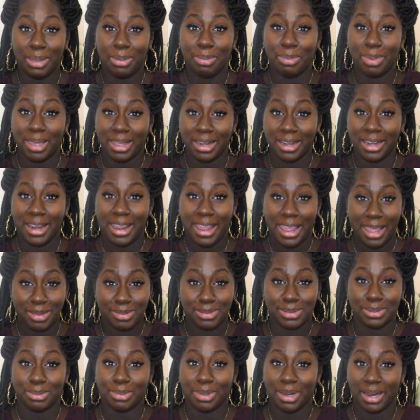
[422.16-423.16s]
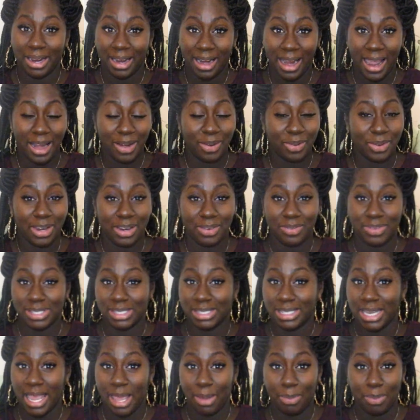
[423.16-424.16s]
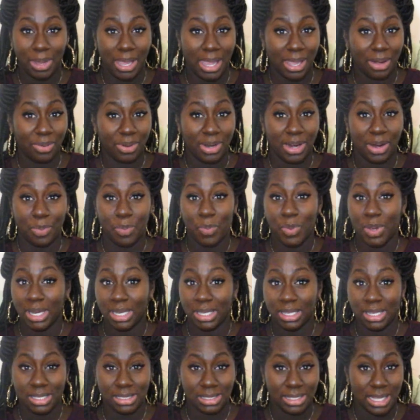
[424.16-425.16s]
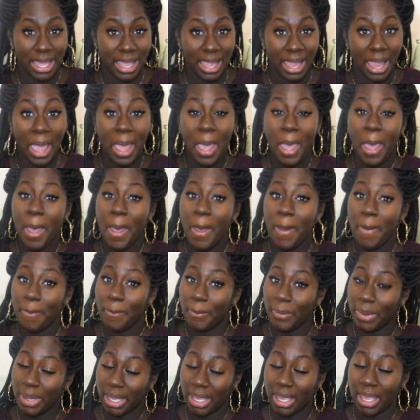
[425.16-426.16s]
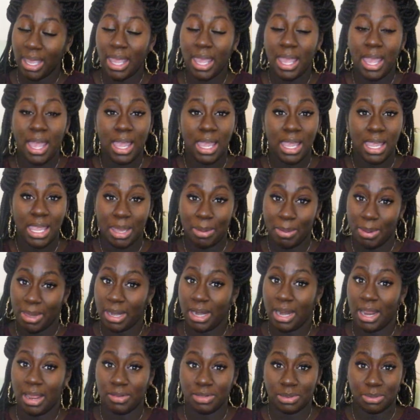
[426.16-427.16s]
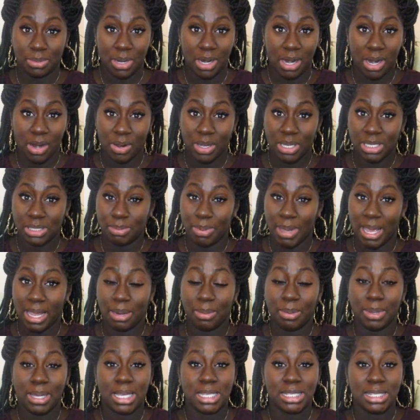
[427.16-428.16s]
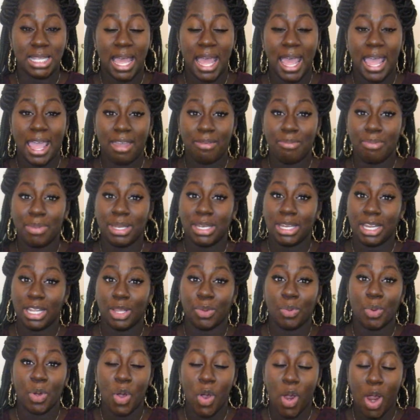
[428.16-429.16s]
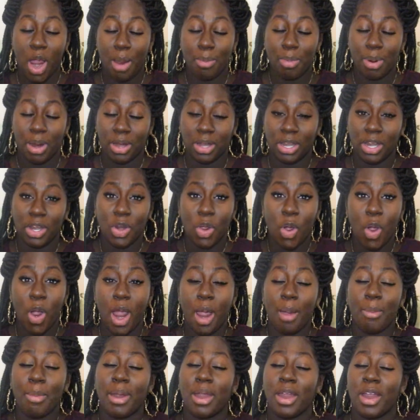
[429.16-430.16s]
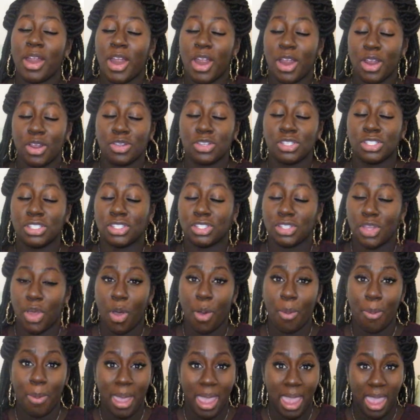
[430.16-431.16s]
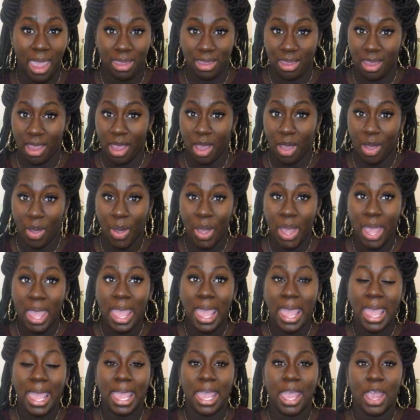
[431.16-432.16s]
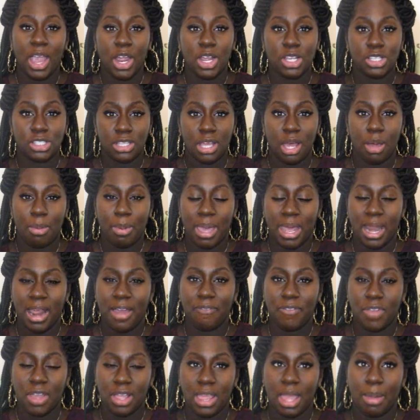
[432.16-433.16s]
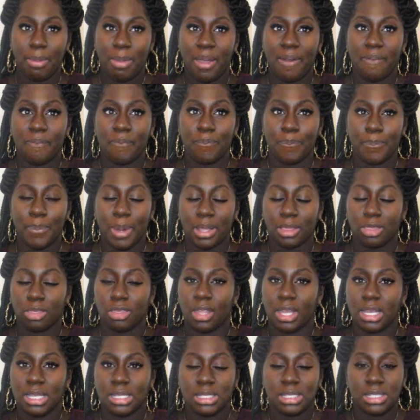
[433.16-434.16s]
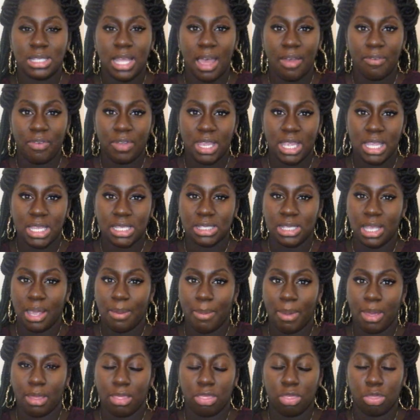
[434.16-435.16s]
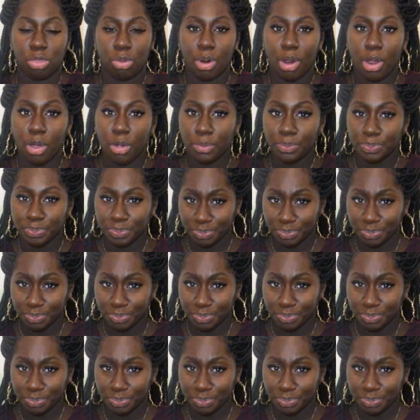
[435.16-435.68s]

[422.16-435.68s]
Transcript: better have some hair. I don't care if it's nappy. I don't care what it looks like, but he better have some hair on his body, because I have been dealing with heartburn, and heartburn hurts so bad, y'all. It hurts so bad. I feel like my esophagus and my throat